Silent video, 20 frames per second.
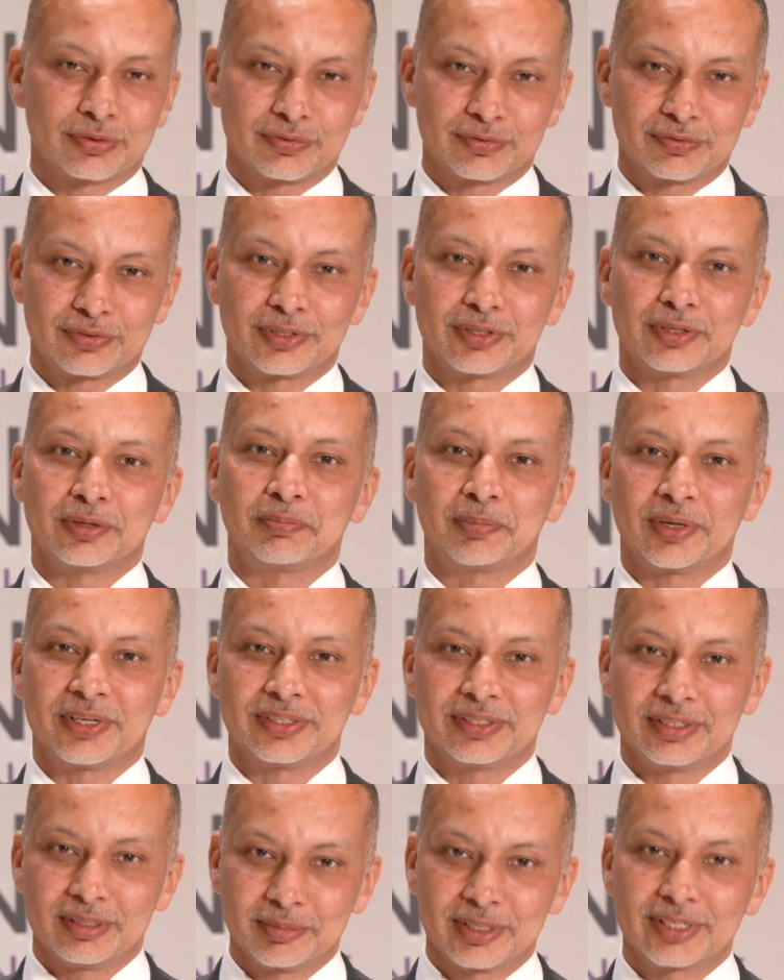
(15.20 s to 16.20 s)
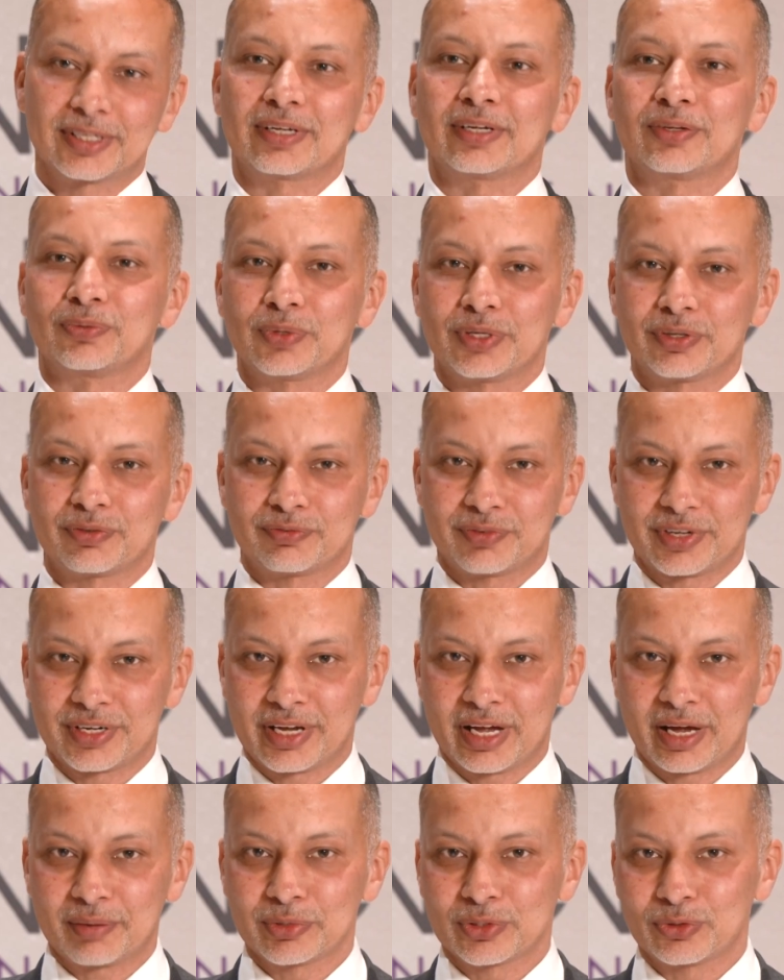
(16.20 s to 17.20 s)
of uh, pandemic and we are
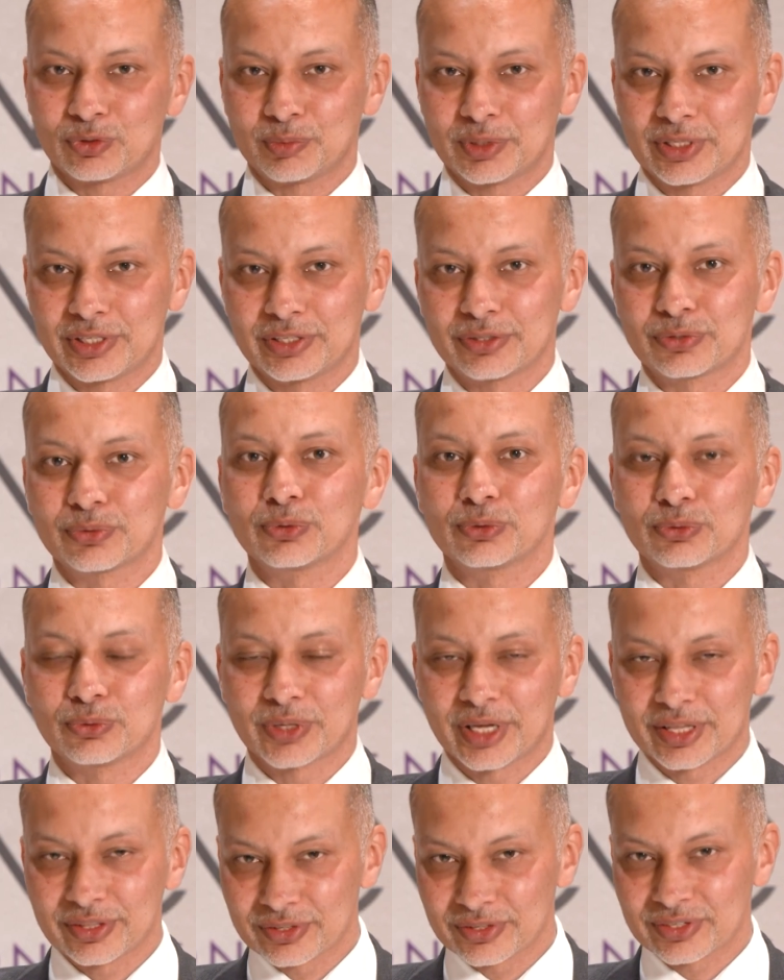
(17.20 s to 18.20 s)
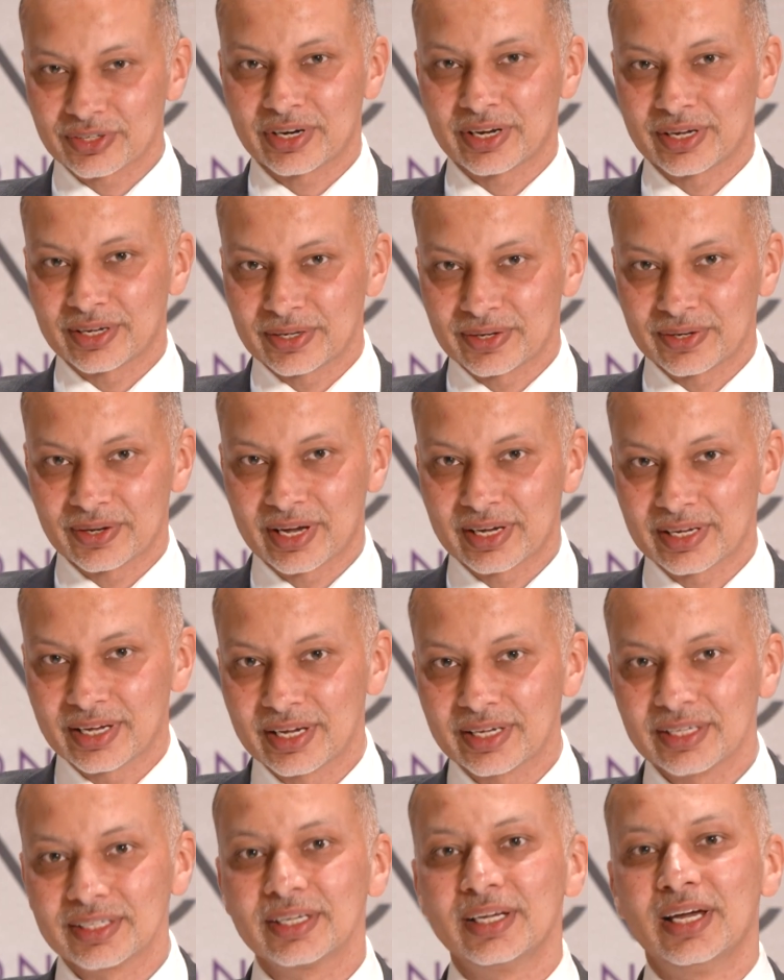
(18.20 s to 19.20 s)
very happy to be here all together uh,
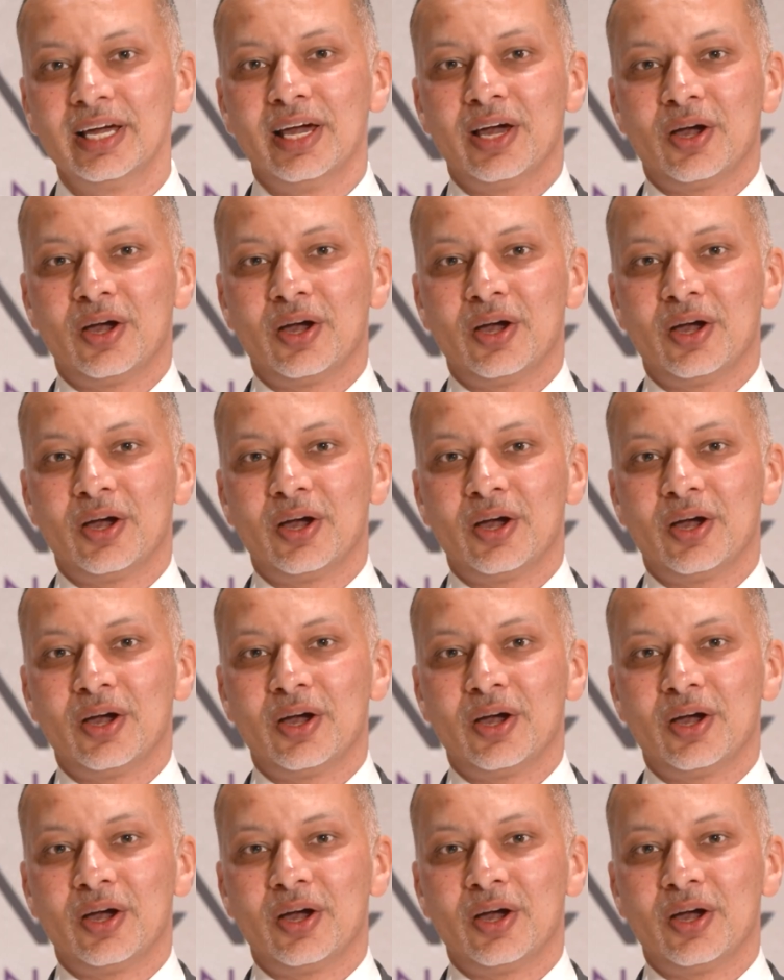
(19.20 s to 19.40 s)
again.